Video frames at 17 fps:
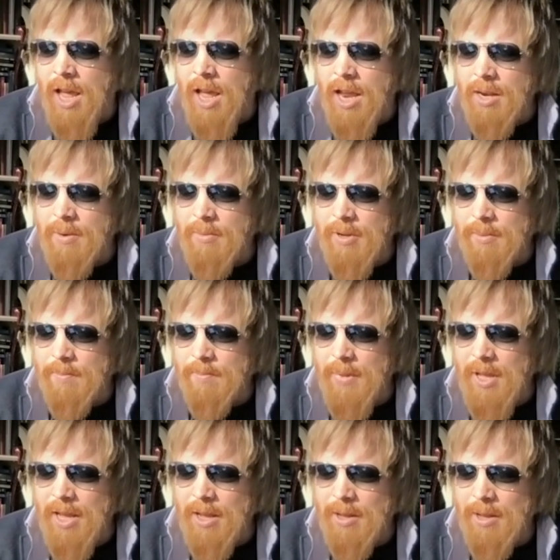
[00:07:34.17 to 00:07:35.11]
Anyway,
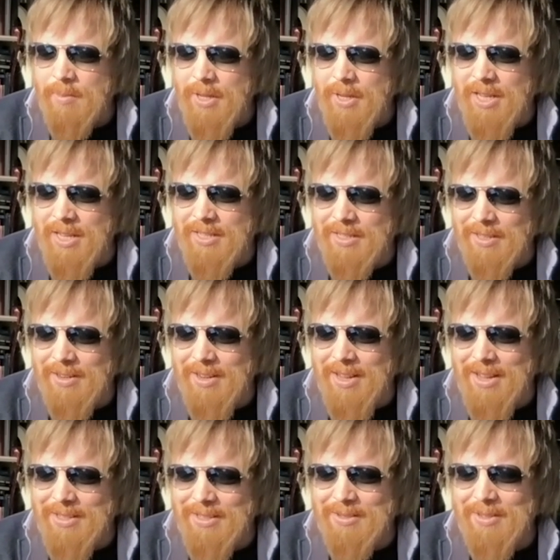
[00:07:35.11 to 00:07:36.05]
so
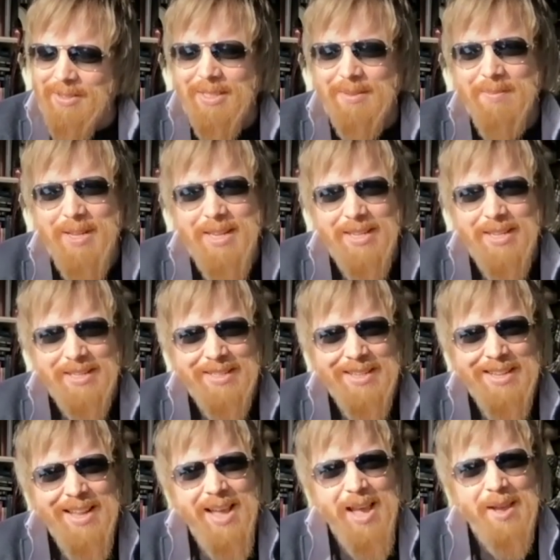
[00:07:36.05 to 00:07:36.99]
how to explain this?
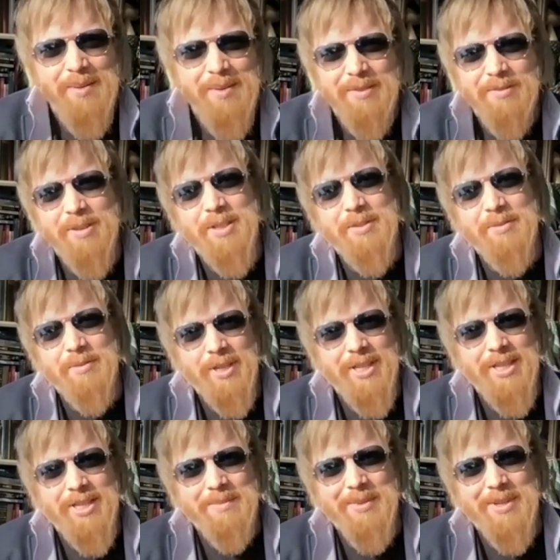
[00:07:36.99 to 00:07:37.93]
I mean, first of all,
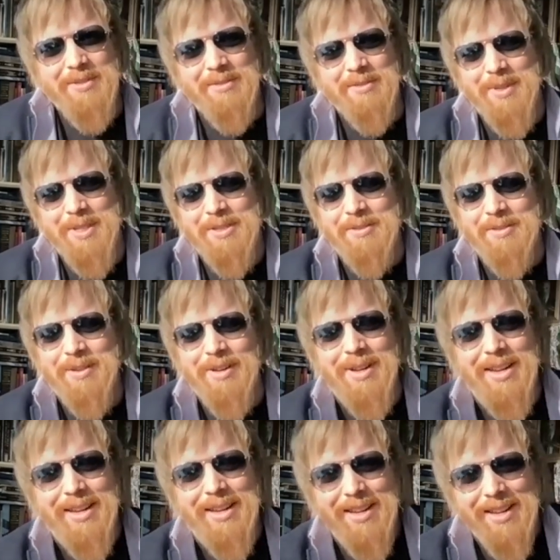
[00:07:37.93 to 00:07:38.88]
it is a bit of a mystery,
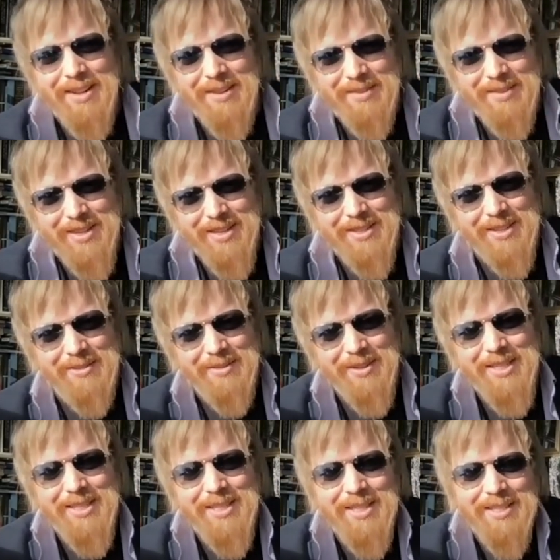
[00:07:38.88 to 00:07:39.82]
and there's no
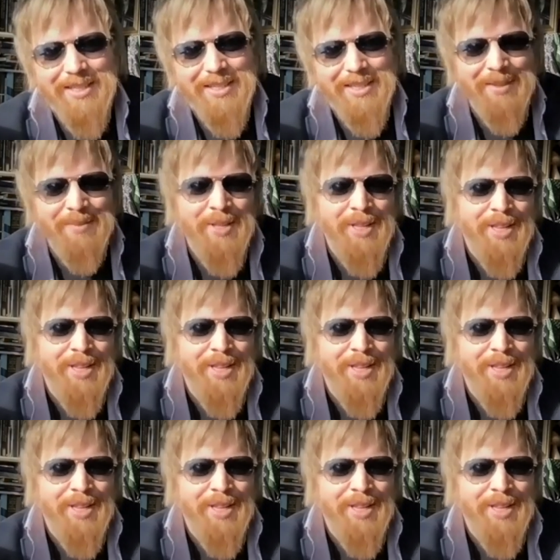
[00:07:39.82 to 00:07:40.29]
easy answer.